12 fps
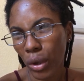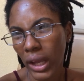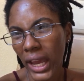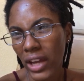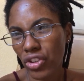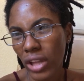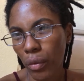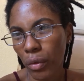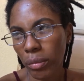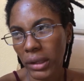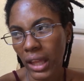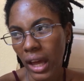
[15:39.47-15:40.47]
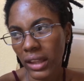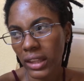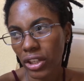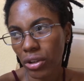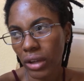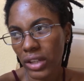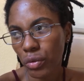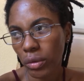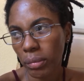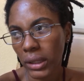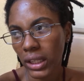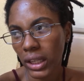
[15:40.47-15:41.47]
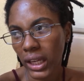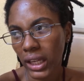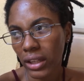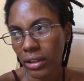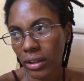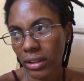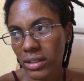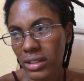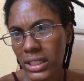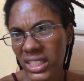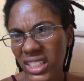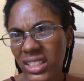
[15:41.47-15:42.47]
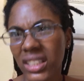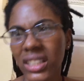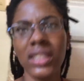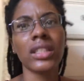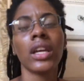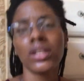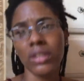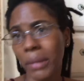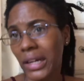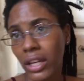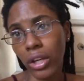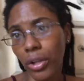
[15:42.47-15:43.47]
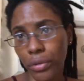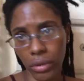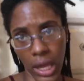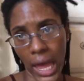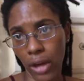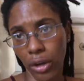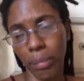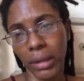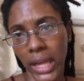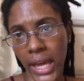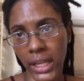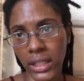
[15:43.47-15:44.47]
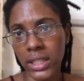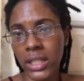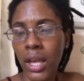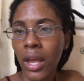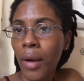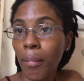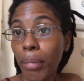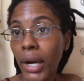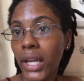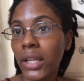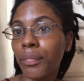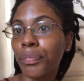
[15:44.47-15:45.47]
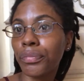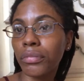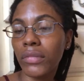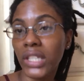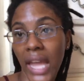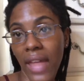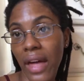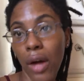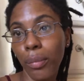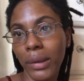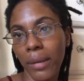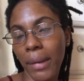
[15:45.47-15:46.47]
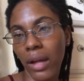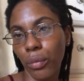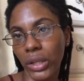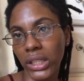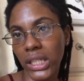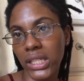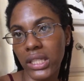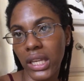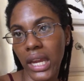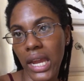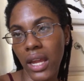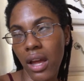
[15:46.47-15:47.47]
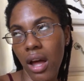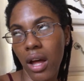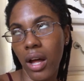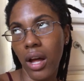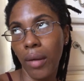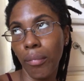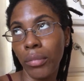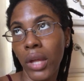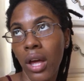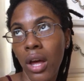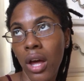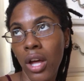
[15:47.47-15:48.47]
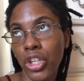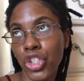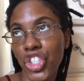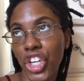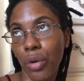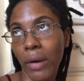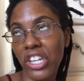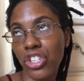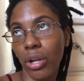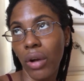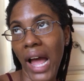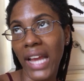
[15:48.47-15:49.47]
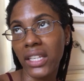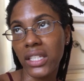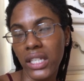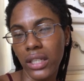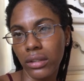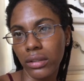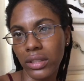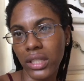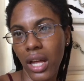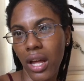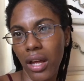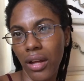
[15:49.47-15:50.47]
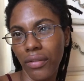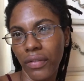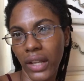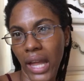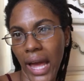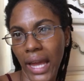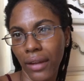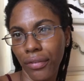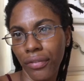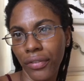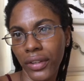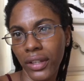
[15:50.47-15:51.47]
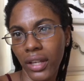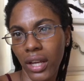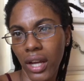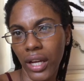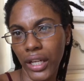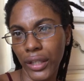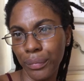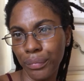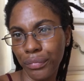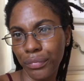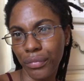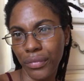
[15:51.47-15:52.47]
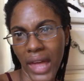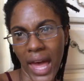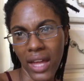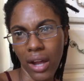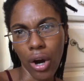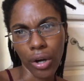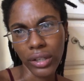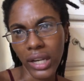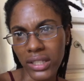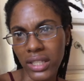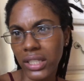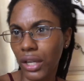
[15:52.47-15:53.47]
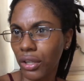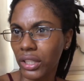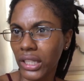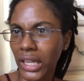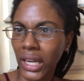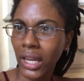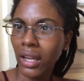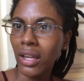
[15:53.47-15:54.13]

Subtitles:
age that would be. That I think you guys would be like in your 60s. So I'm not going to go through the outer planets, but yeah, that will be about releasing generational ideals of life that aren't necessarily